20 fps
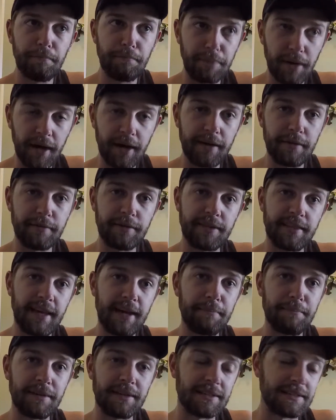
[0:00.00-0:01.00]
But with
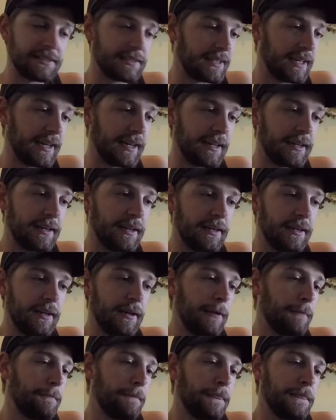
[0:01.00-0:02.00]
that being said,
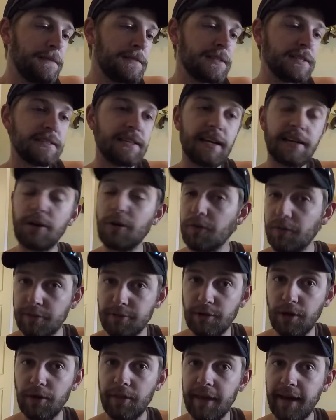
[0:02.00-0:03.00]
since I don't
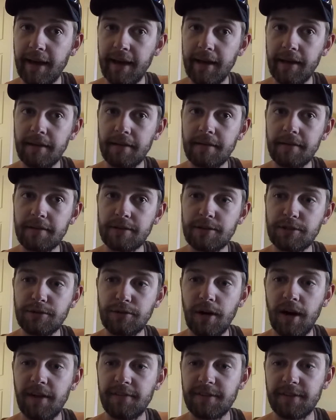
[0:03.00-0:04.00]
throw that
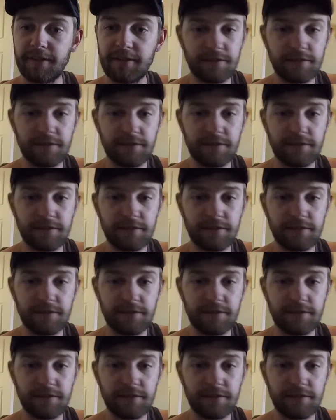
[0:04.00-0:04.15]
too often,